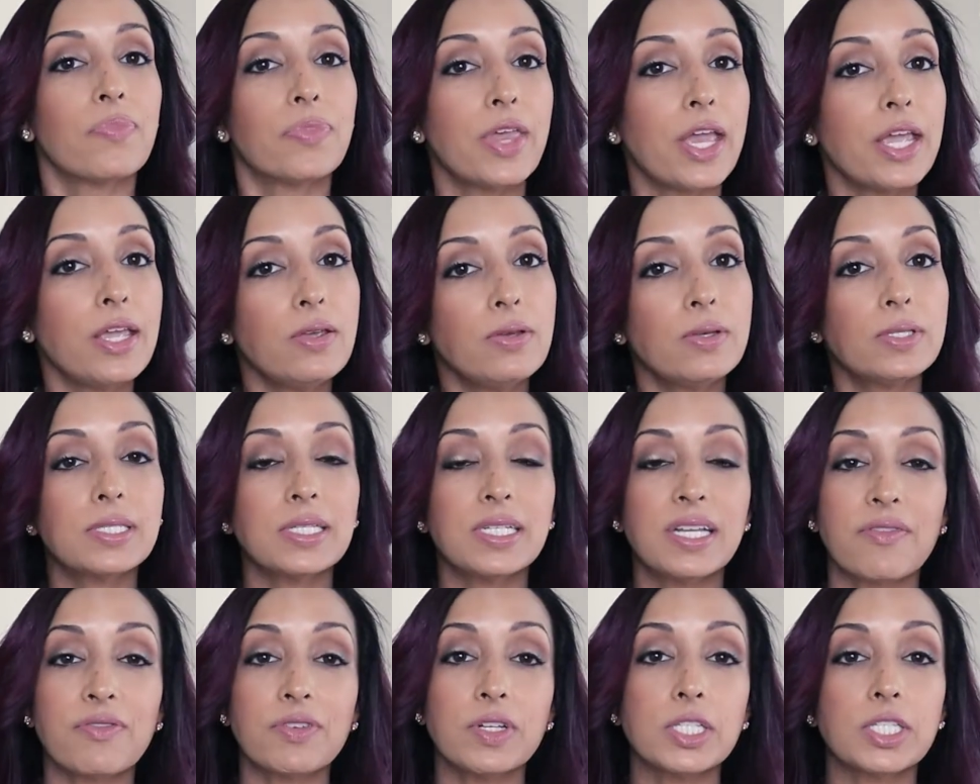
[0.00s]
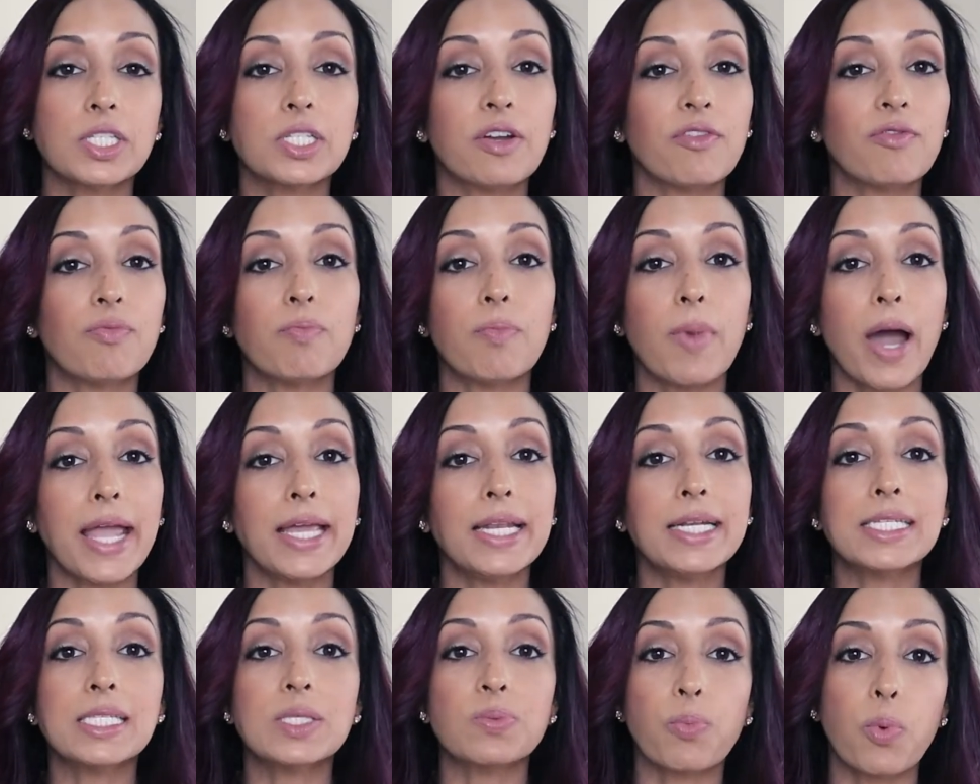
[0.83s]
They used a definition of
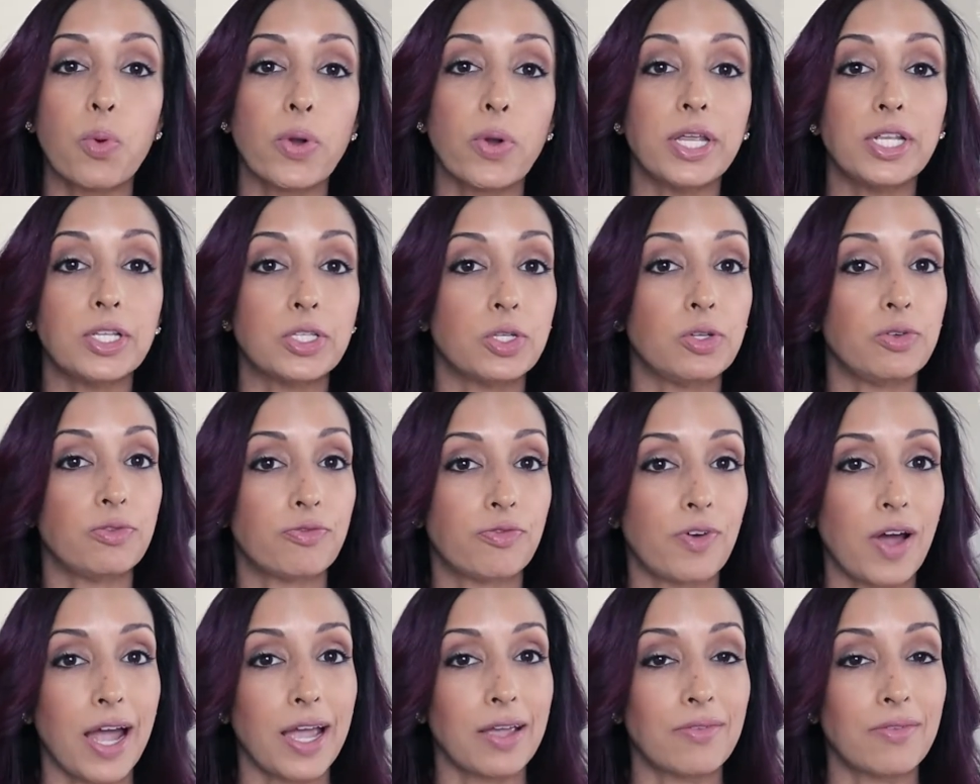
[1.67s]
minus 0.25.